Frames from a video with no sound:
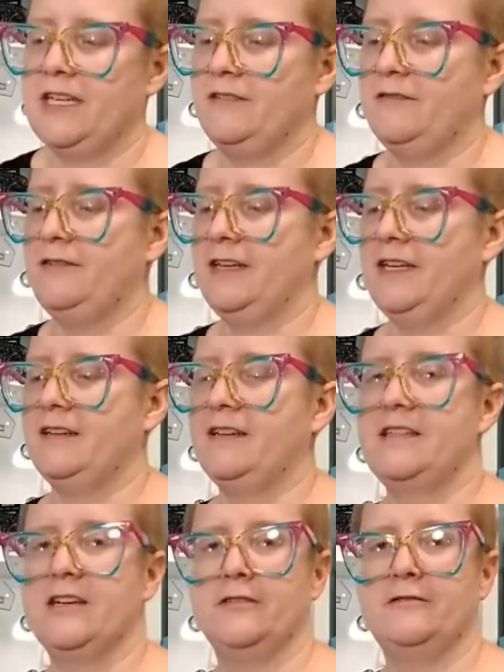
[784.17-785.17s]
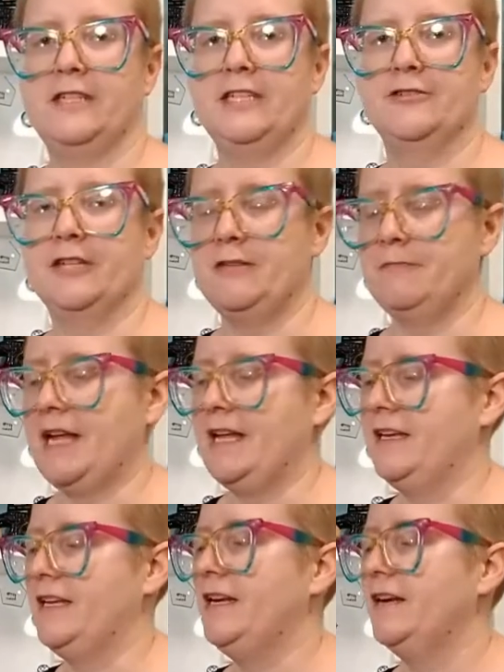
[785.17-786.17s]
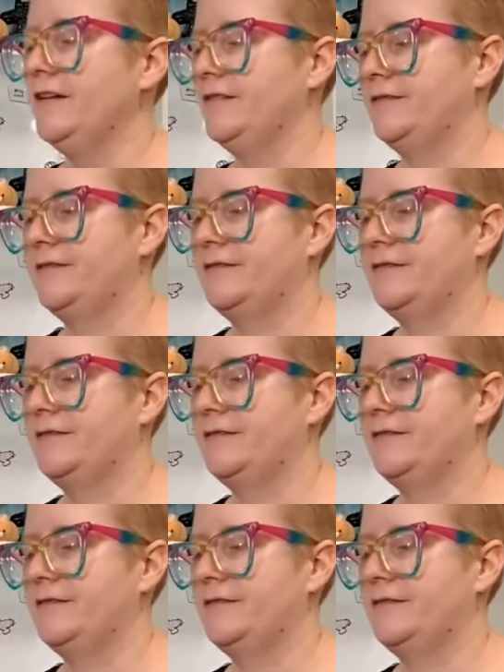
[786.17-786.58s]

it can fit Delphi Dream Head here.